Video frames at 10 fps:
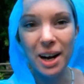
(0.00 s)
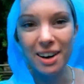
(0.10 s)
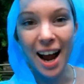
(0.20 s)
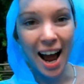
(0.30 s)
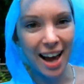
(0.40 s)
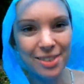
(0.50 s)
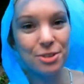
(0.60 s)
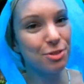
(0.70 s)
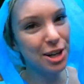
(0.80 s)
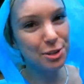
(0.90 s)
we are at
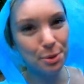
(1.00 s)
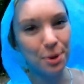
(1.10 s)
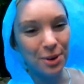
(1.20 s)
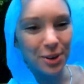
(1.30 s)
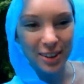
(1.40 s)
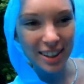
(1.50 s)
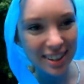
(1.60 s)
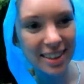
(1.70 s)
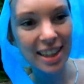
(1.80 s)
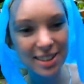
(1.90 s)
the Ridge Walk.
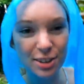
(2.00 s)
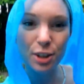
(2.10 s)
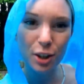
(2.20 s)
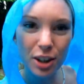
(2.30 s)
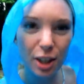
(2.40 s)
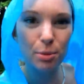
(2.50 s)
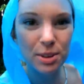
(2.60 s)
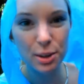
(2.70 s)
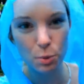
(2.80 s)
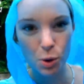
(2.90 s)
It's a
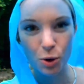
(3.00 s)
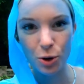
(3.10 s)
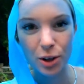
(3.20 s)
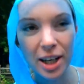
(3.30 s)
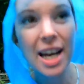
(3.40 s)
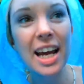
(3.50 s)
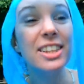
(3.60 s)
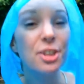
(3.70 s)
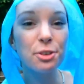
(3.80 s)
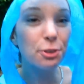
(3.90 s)
2-kilometre walk.
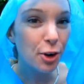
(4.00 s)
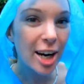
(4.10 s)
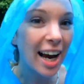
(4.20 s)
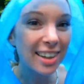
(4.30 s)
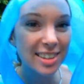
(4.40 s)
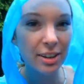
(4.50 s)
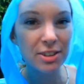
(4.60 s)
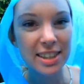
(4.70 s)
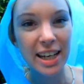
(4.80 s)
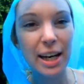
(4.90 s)
It's a free
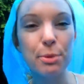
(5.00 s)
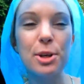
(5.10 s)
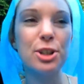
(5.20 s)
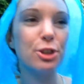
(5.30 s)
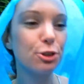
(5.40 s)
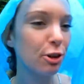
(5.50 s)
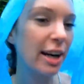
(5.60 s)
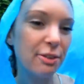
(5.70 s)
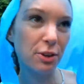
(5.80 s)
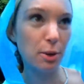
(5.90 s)
activity, which is
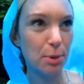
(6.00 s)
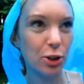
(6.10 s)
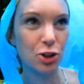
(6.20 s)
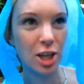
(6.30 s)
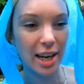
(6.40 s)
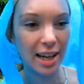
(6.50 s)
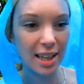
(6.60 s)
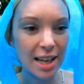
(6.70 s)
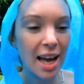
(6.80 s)
great for the budget.